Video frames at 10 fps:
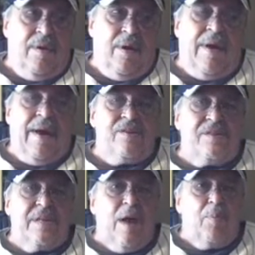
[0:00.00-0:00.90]
Okay,
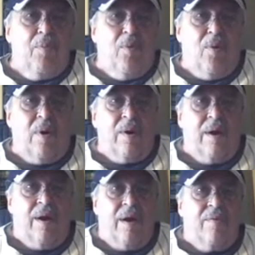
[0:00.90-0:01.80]
just a couple more.
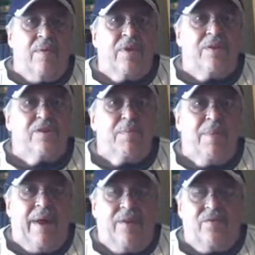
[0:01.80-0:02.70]
Touching
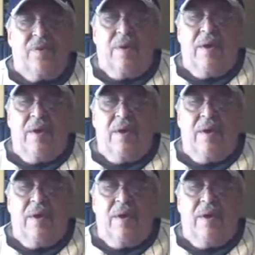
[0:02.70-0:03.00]
base.